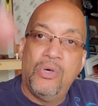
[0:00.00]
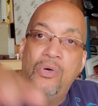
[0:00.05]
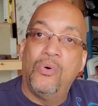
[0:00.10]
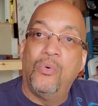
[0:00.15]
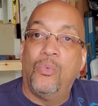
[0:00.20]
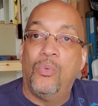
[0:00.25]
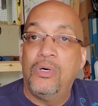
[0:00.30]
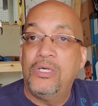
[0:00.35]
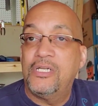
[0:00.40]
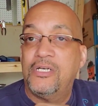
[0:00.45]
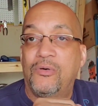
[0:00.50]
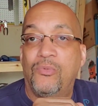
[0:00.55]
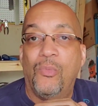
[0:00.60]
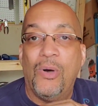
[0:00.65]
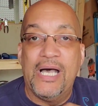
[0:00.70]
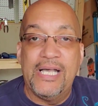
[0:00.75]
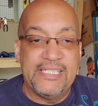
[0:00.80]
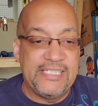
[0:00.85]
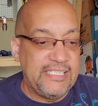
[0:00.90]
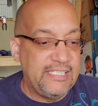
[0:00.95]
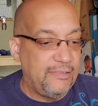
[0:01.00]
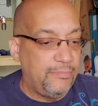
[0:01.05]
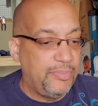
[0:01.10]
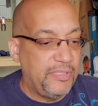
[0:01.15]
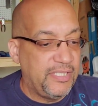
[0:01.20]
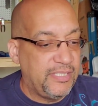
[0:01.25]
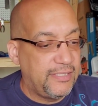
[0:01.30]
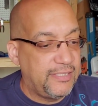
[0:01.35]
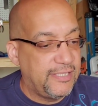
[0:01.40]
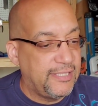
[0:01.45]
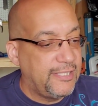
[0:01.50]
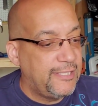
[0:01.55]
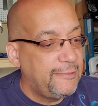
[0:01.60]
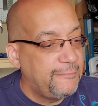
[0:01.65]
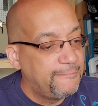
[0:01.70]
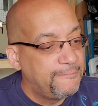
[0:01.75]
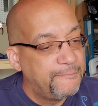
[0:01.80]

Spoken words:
What up, YTPC?